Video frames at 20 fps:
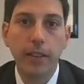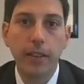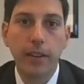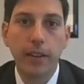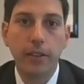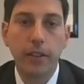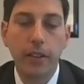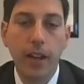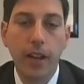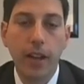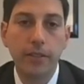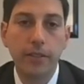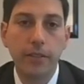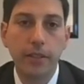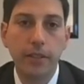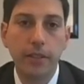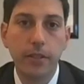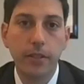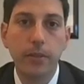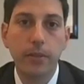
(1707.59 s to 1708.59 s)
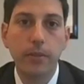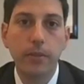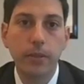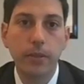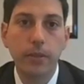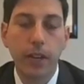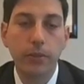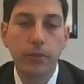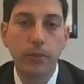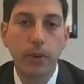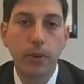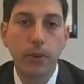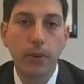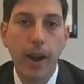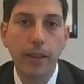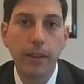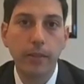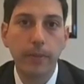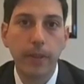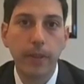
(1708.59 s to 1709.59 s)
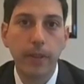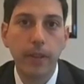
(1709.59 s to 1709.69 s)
that could constitute sexual harassment.